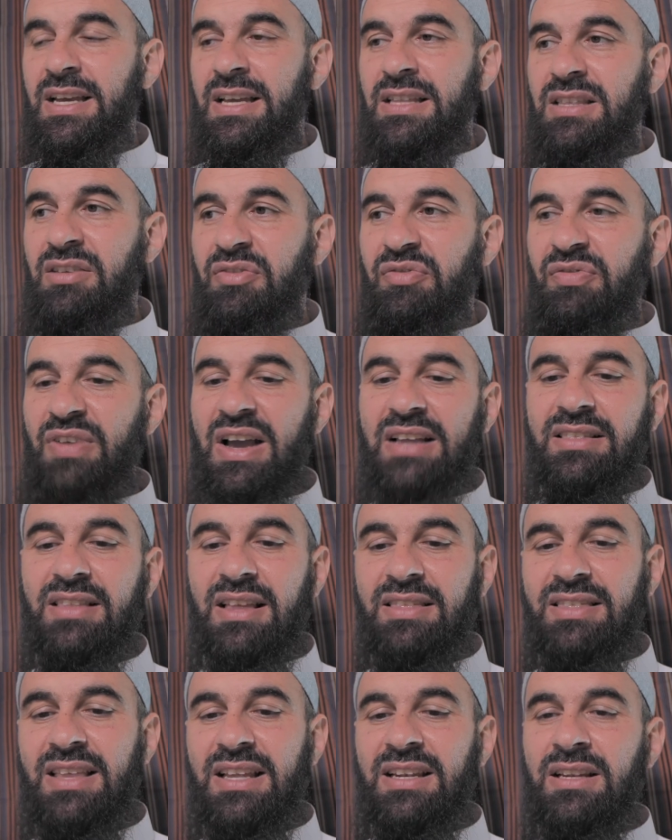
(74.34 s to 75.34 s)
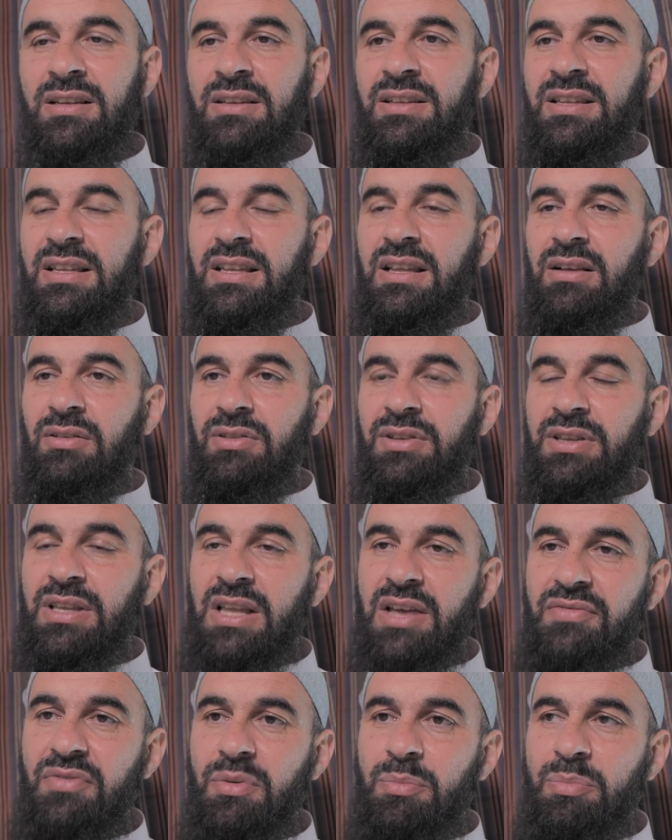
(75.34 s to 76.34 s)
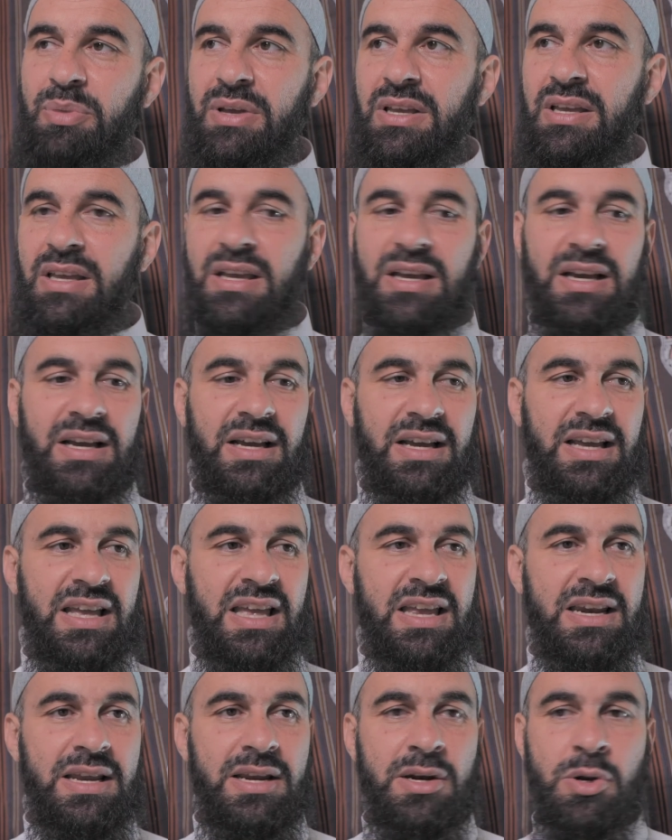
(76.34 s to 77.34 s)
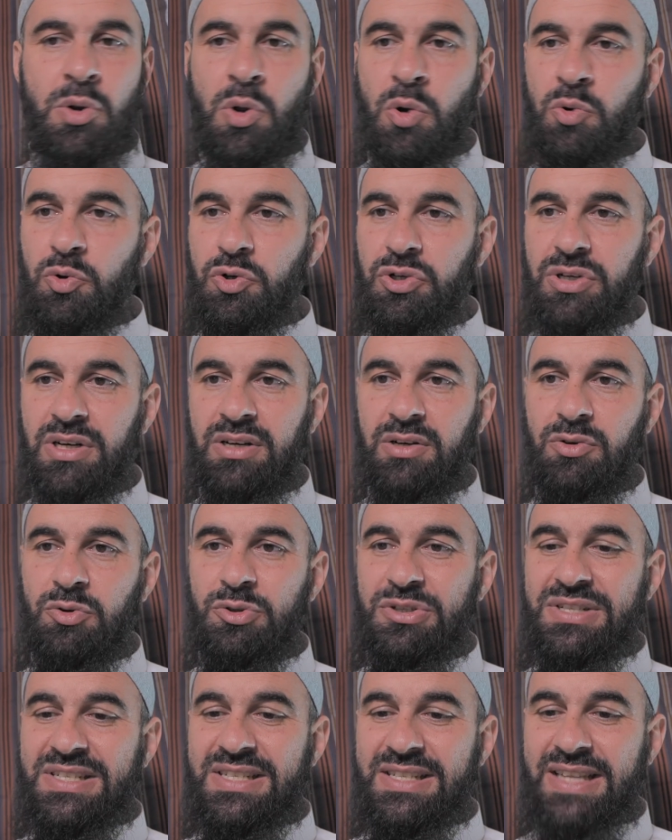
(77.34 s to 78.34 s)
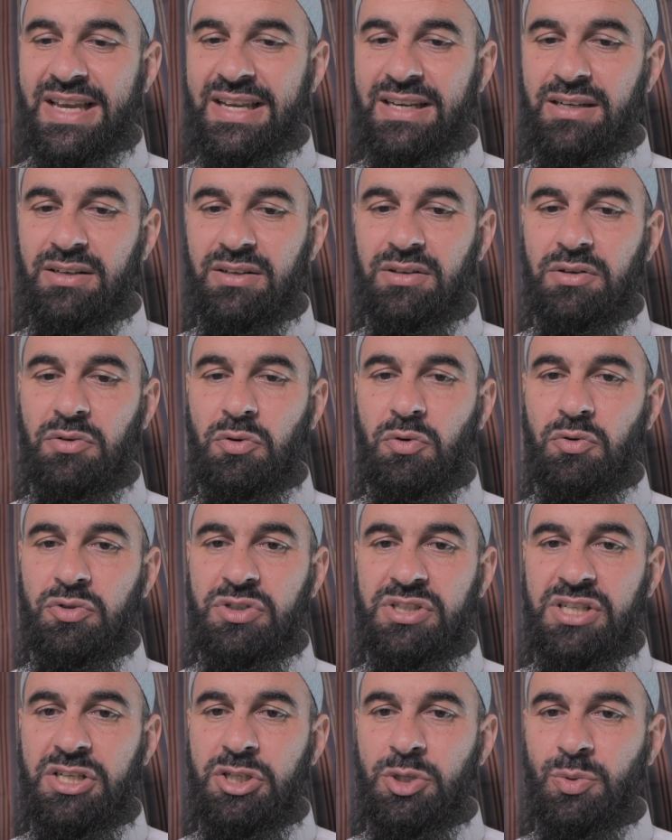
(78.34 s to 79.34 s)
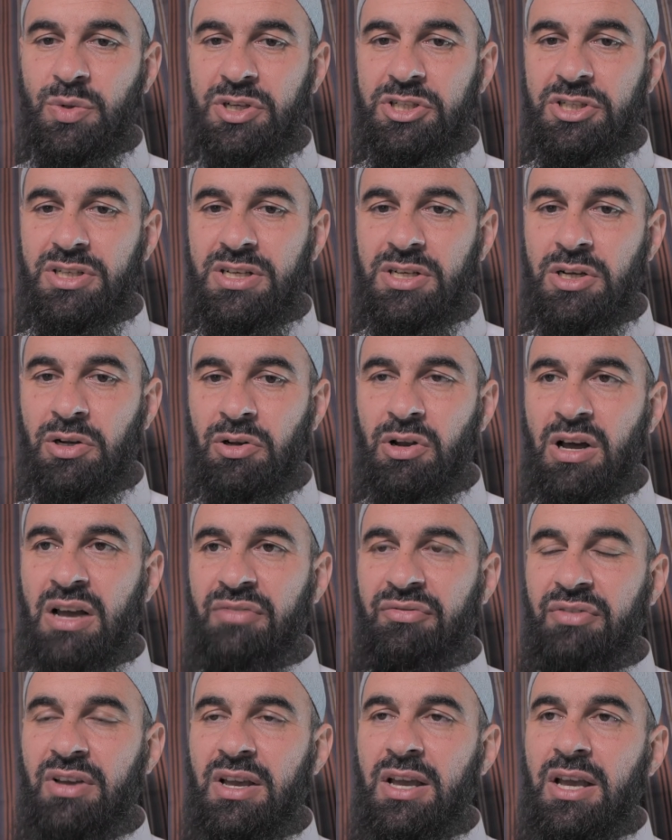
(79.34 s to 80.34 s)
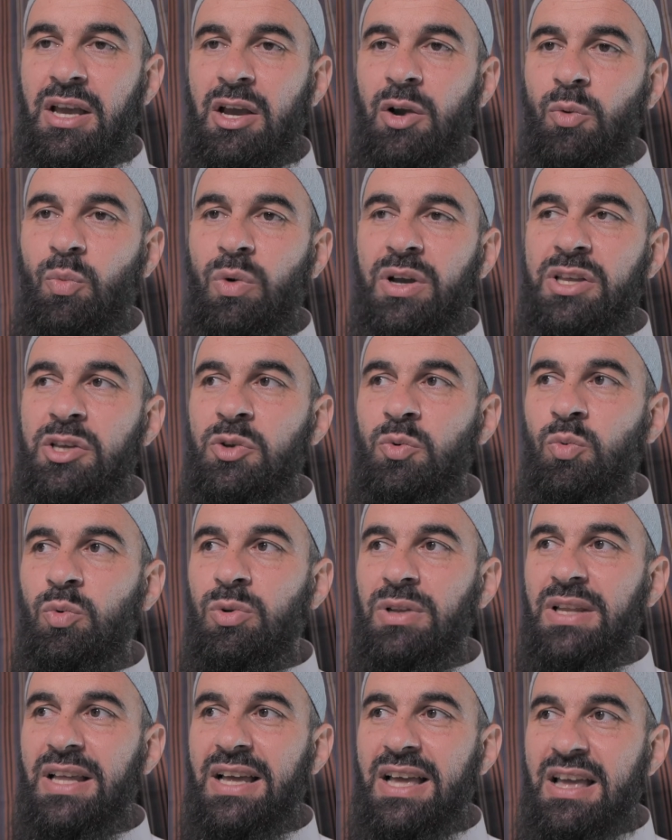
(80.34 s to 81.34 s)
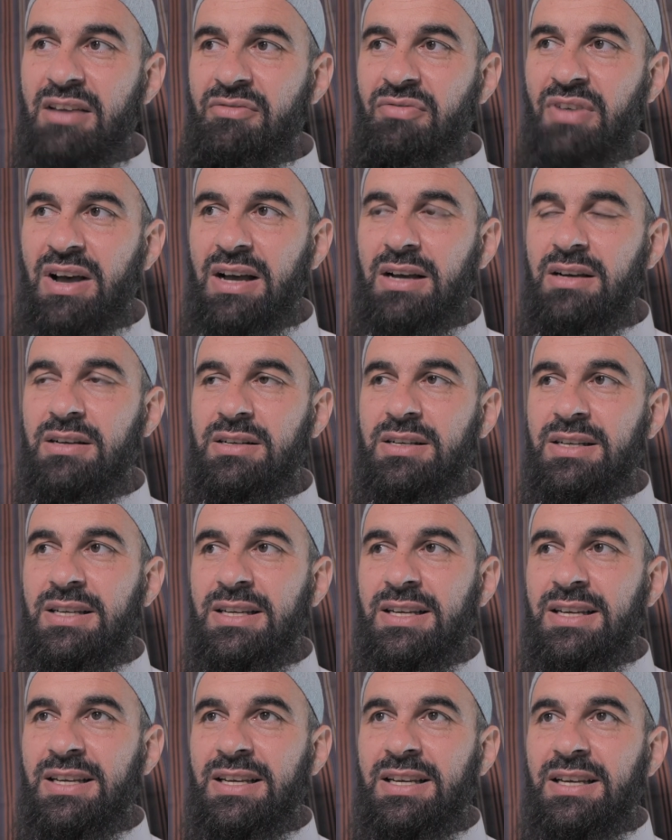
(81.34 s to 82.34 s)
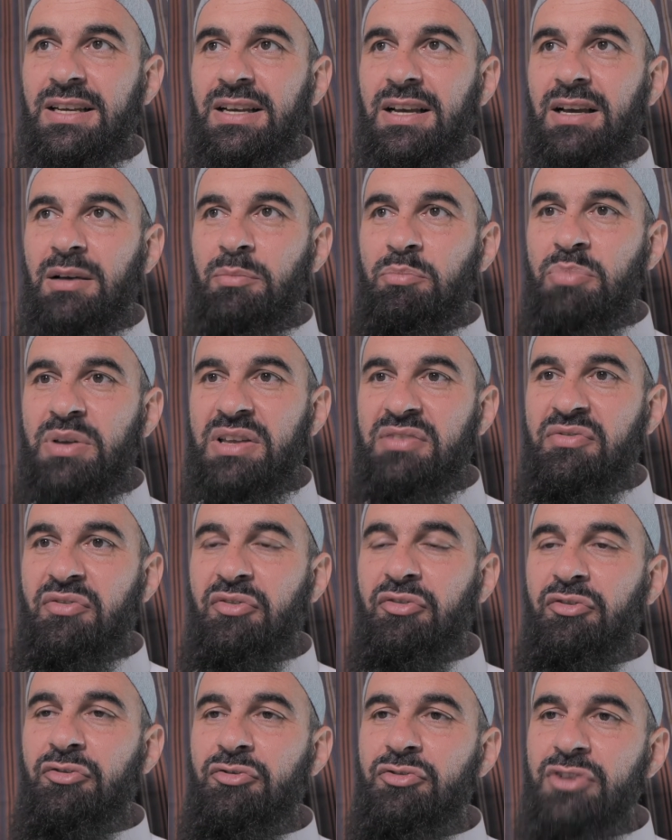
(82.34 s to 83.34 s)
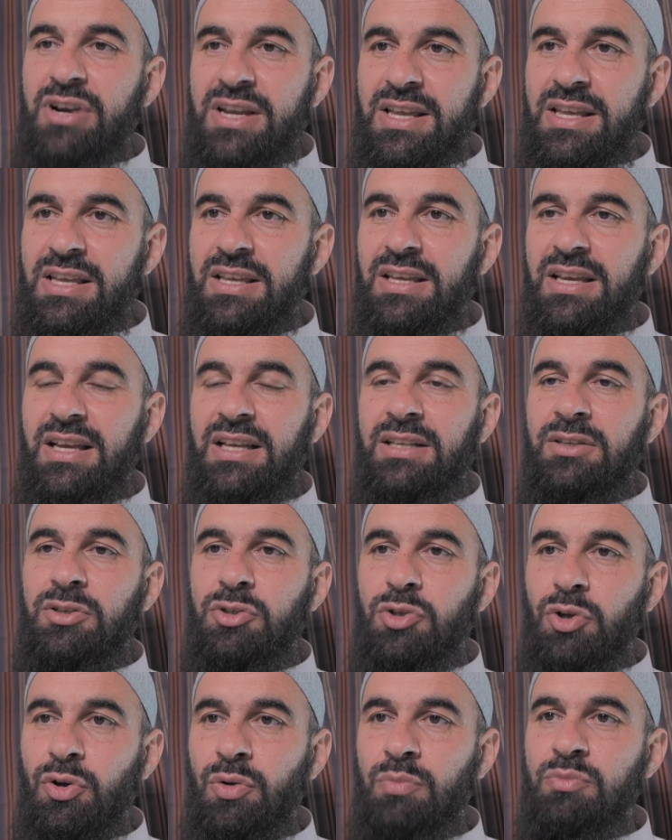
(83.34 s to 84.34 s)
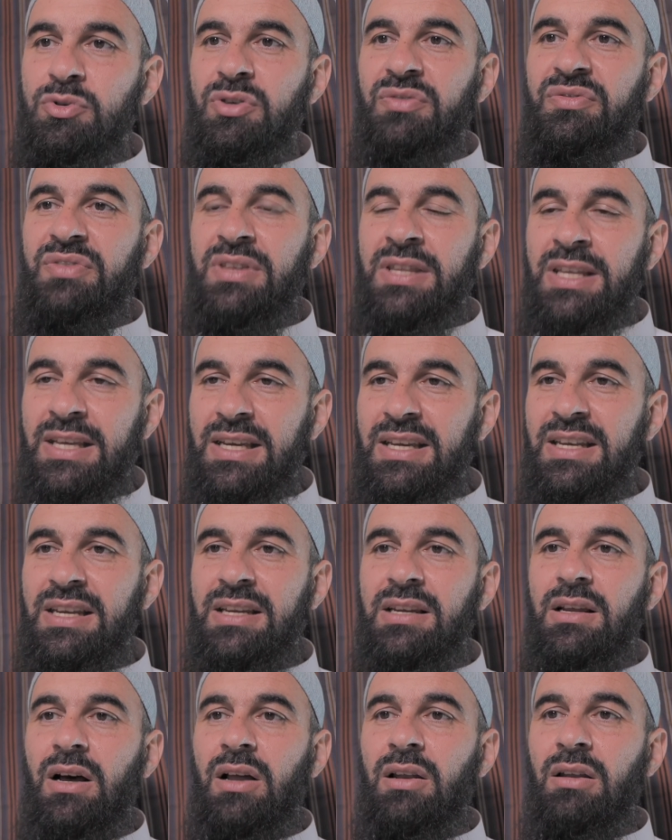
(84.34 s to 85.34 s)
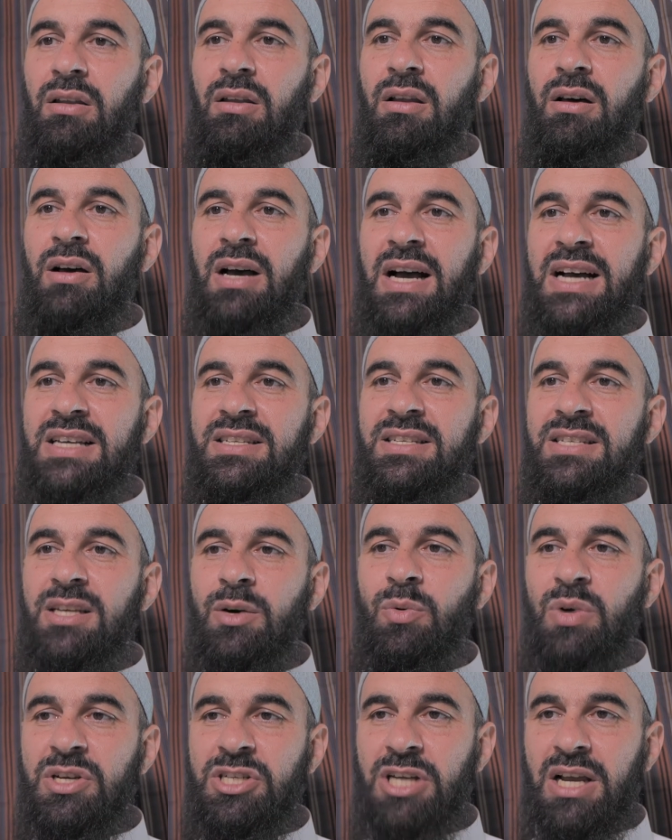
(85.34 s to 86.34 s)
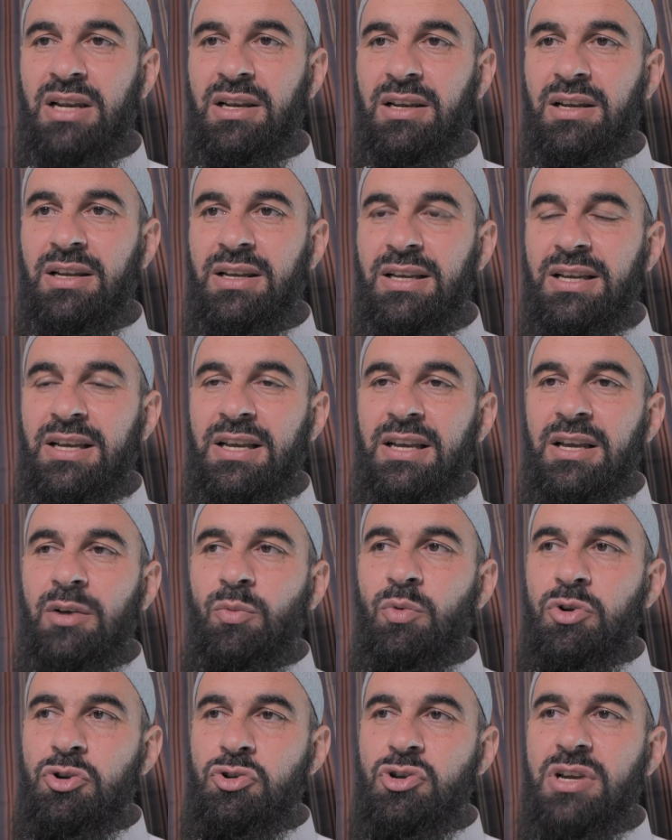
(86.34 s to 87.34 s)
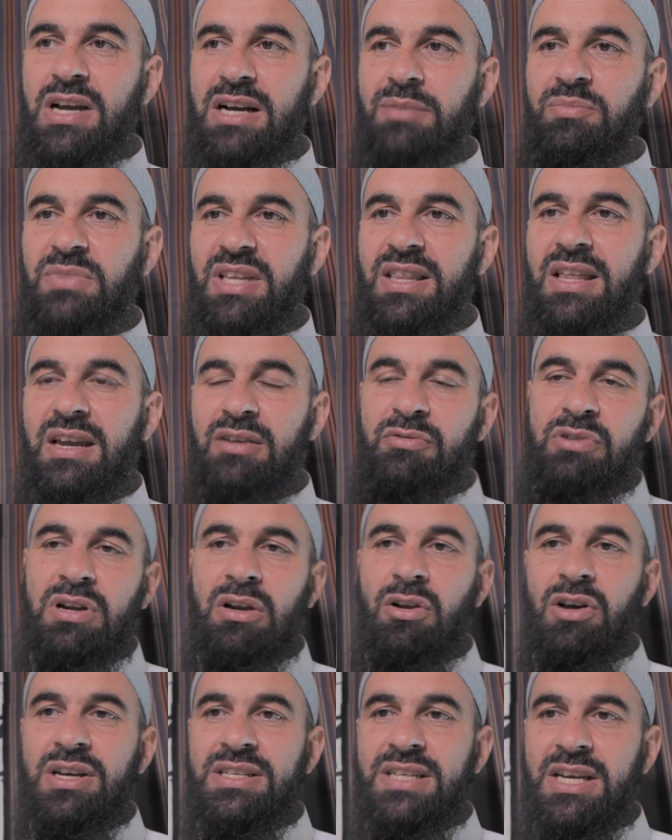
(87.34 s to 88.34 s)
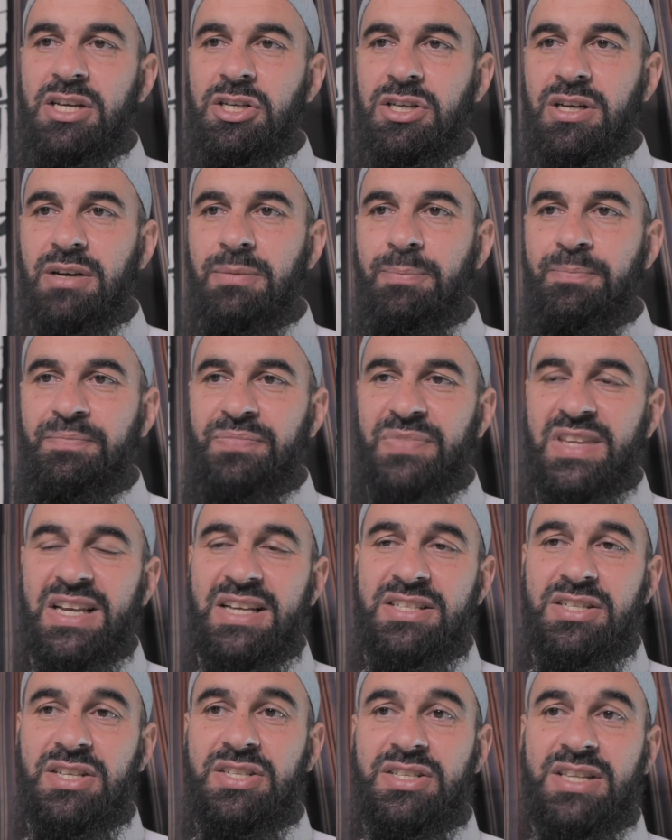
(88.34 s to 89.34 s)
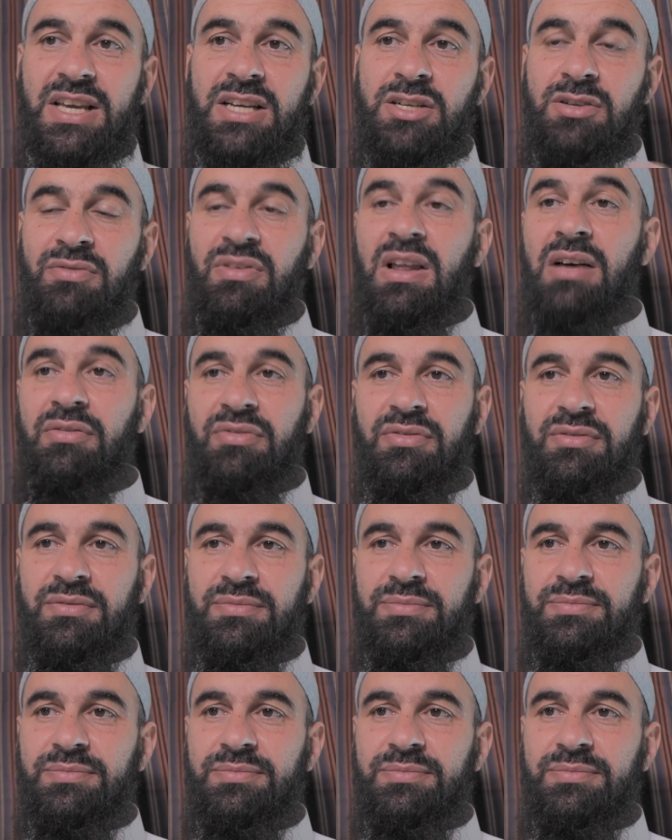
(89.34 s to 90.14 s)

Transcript: the fact that there'll never be any notion or state or situation in your life where you will ever be free in terms of needing Allah Azza wa Jal. When you come to that realization, it's a stage of love.